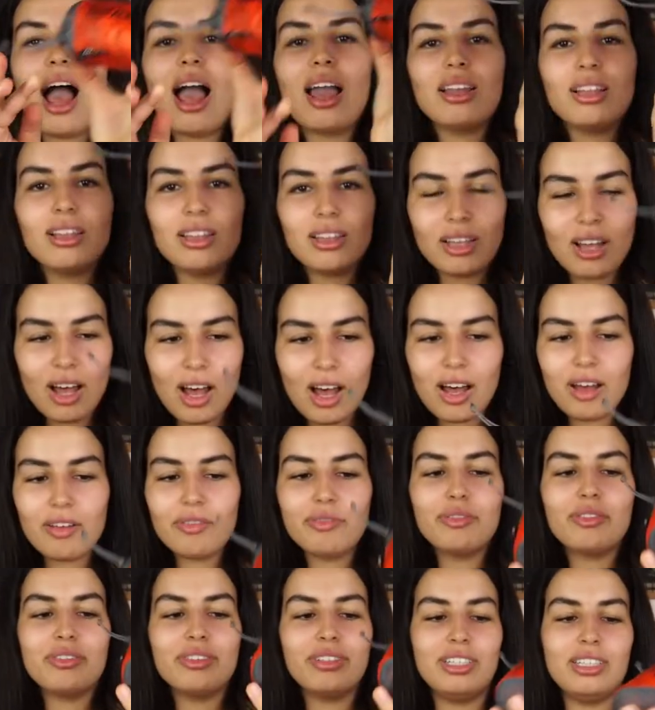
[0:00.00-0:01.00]
I
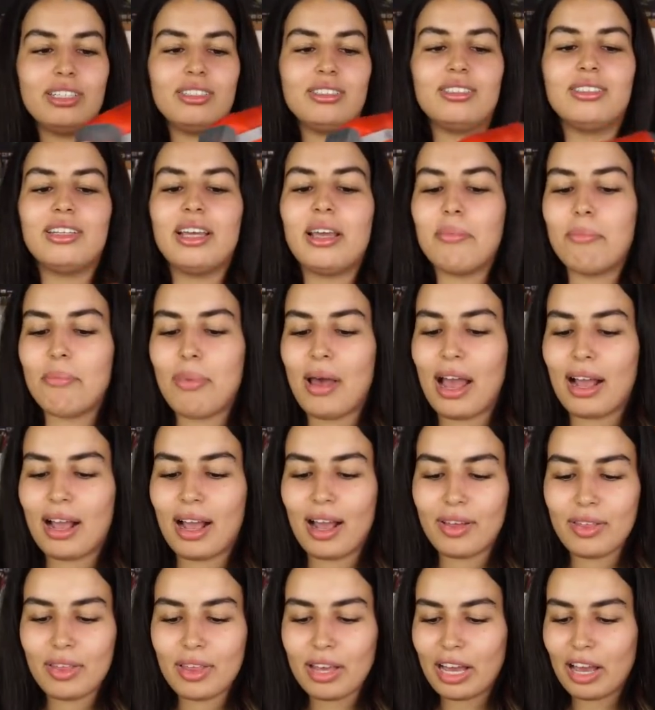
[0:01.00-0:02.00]
love this day
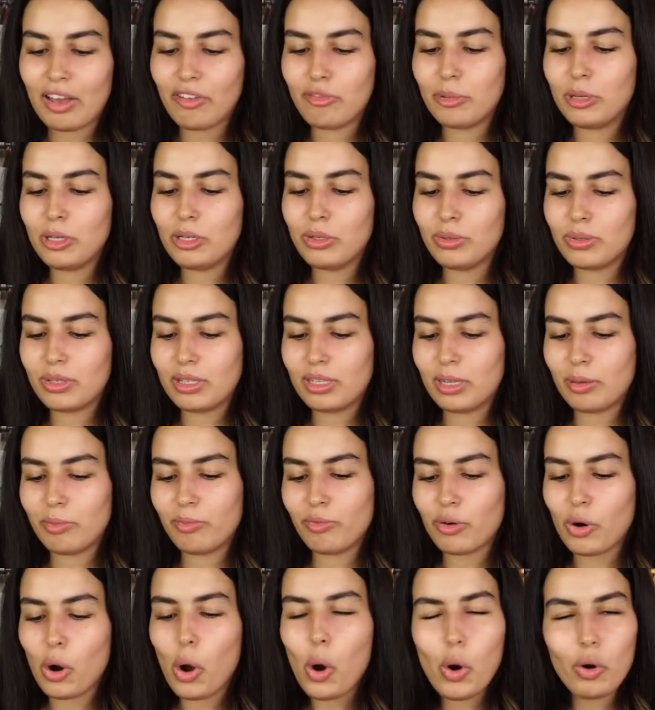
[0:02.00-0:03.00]
pack. I think I've been using them
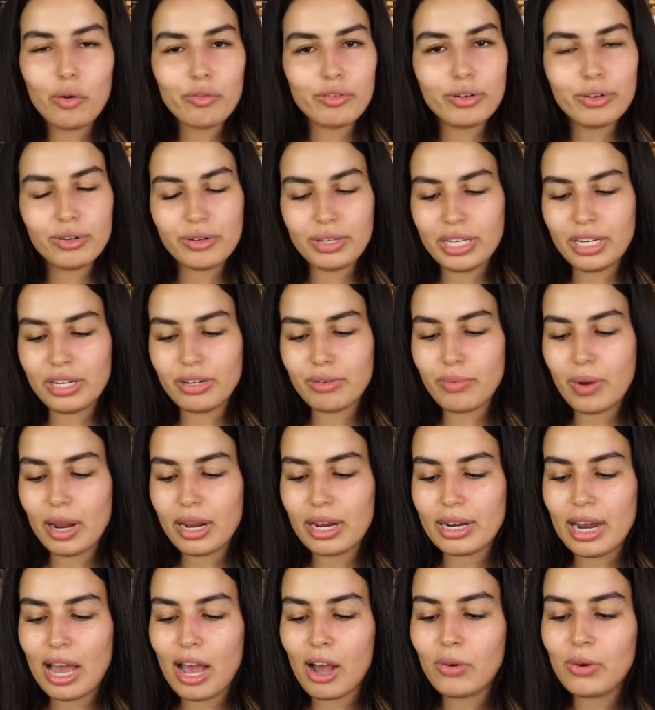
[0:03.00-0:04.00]
for over a year
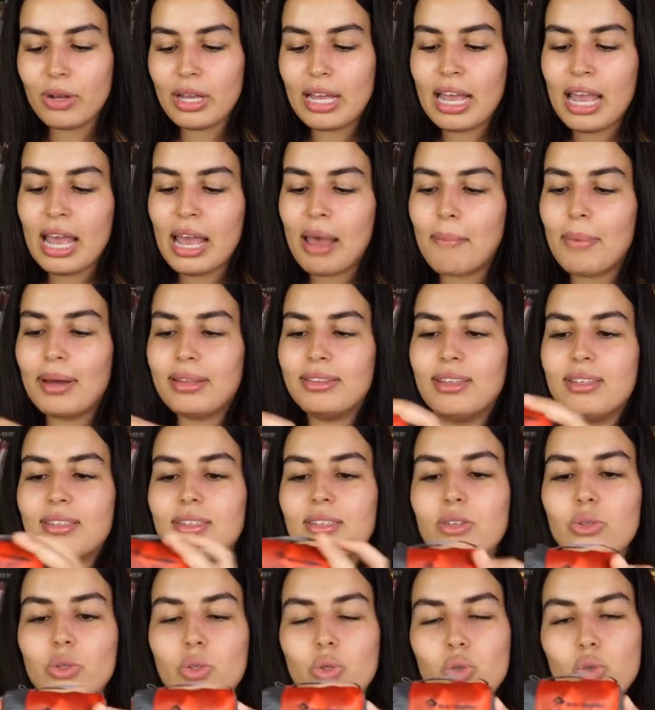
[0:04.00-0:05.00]
right now. But
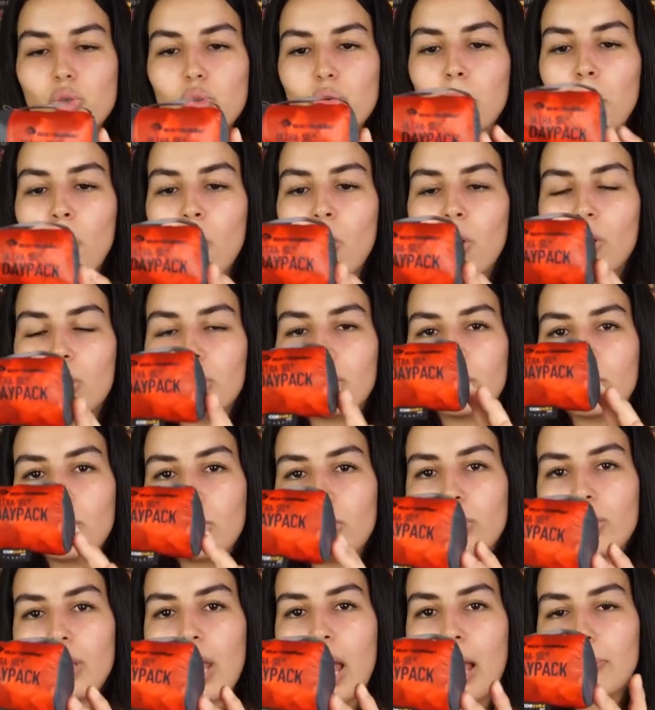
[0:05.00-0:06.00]
this is a small
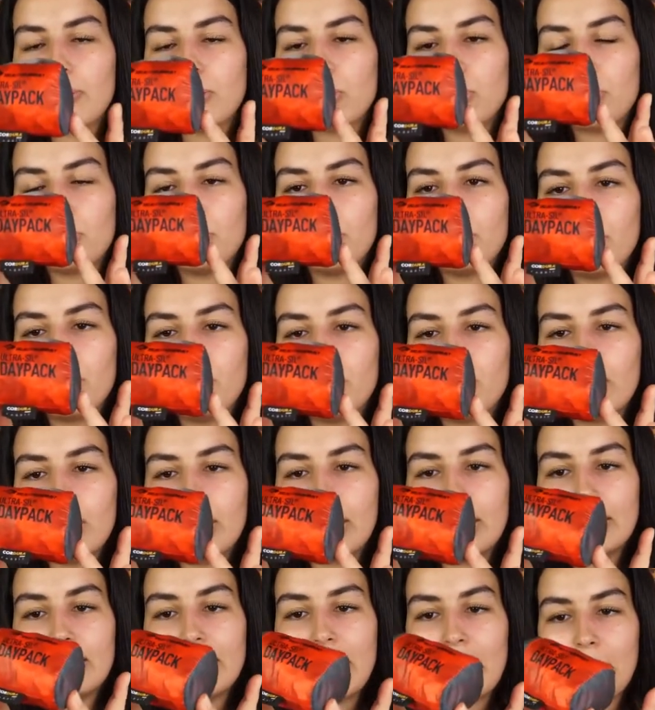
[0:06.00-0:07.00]
collapsible
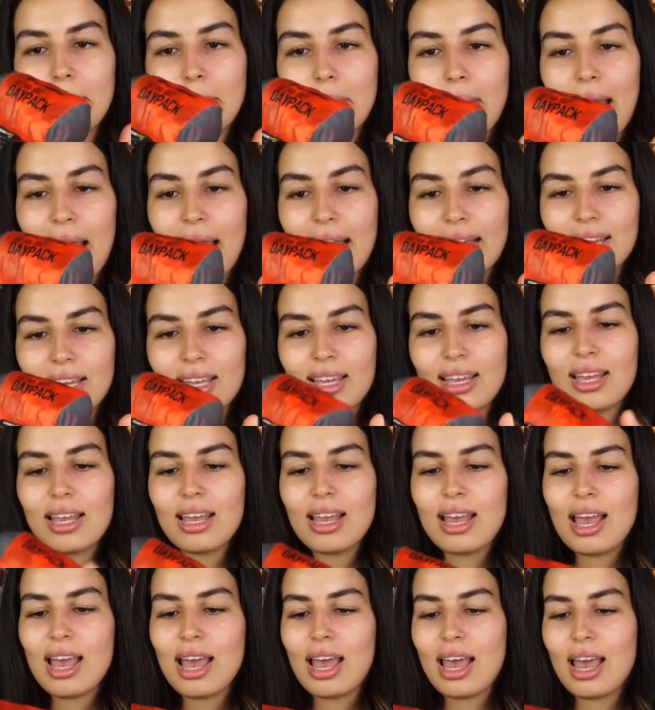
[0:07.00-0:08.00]
day pack.
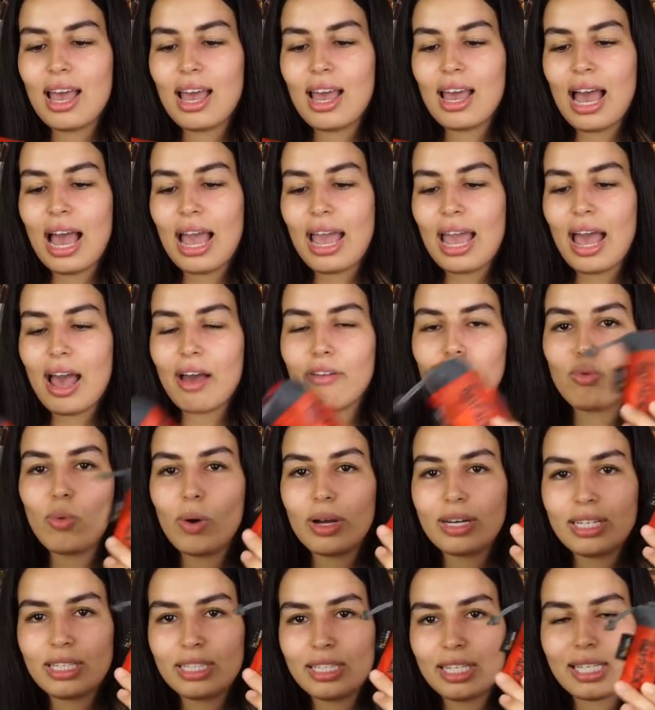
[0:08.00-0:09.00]
I have
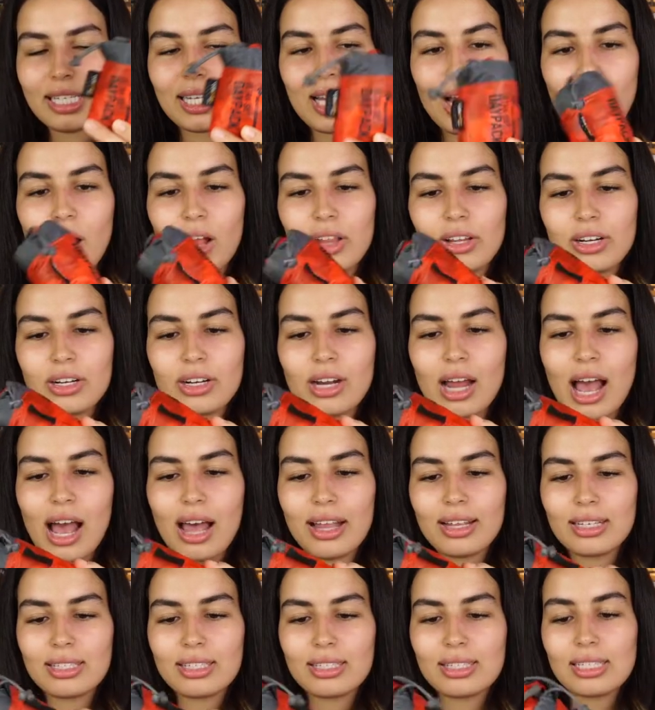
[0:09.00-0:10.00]
one in this color.
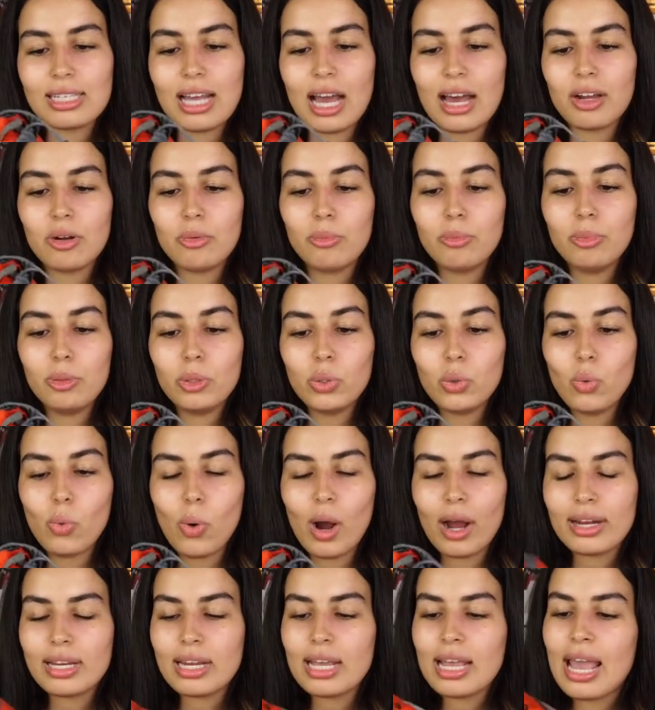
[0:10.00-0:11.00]
Alex has got a blue
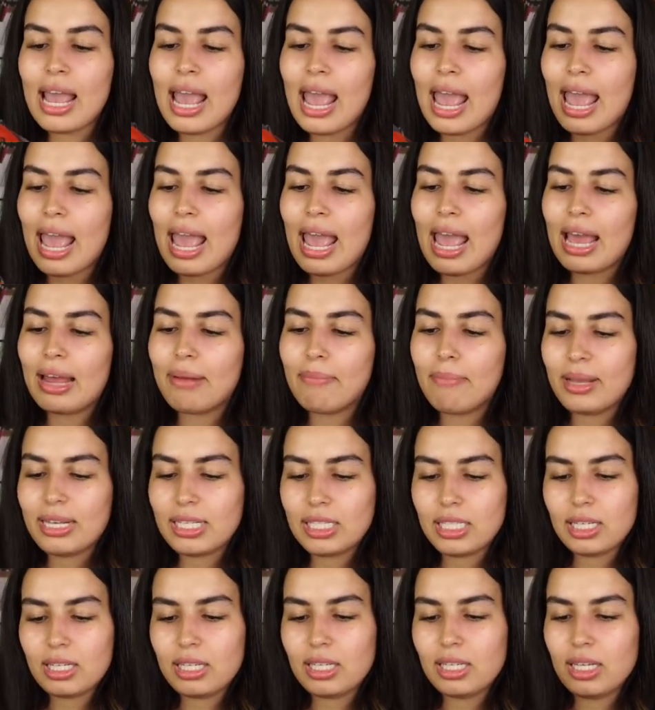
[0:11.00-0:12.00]
one. And
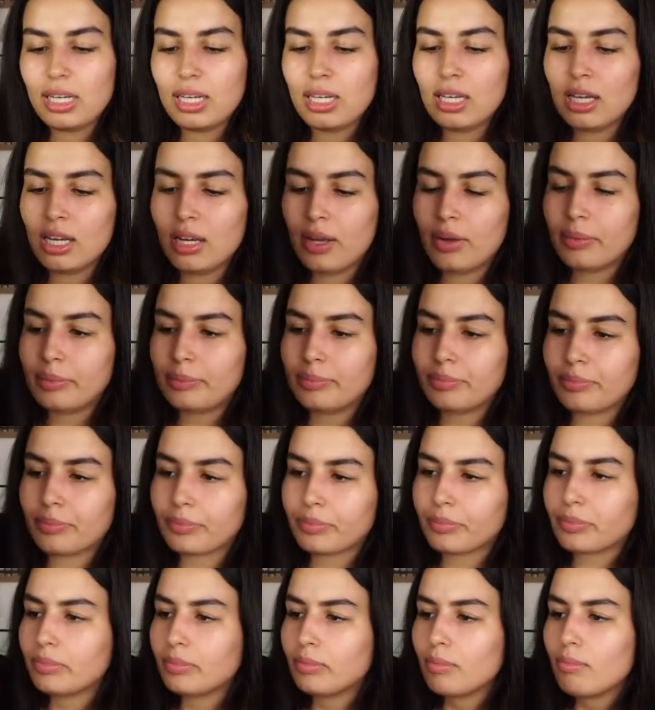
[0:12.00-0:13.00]
basically,
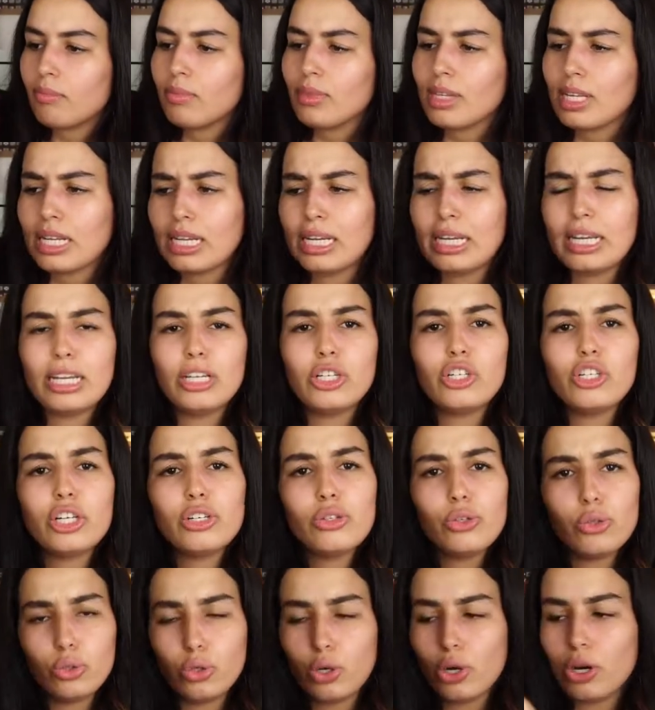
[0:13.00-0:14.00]
it
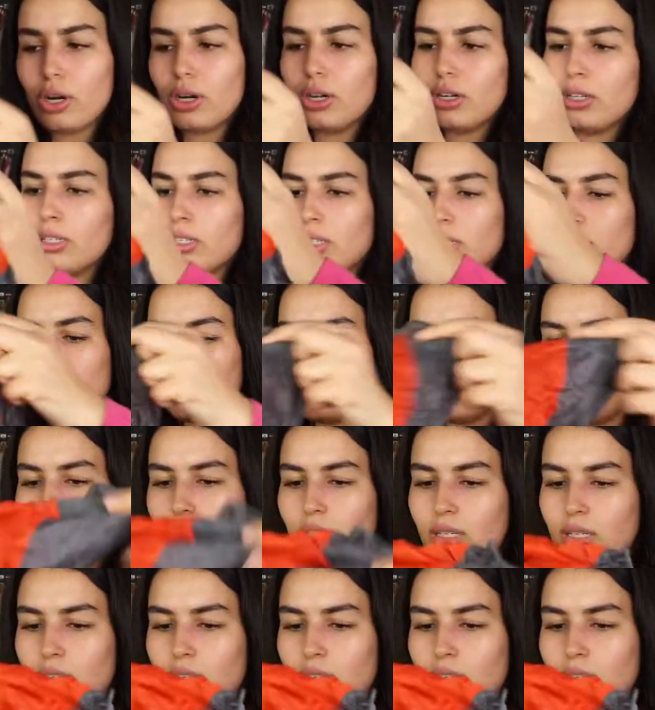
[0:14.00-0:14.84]
just turns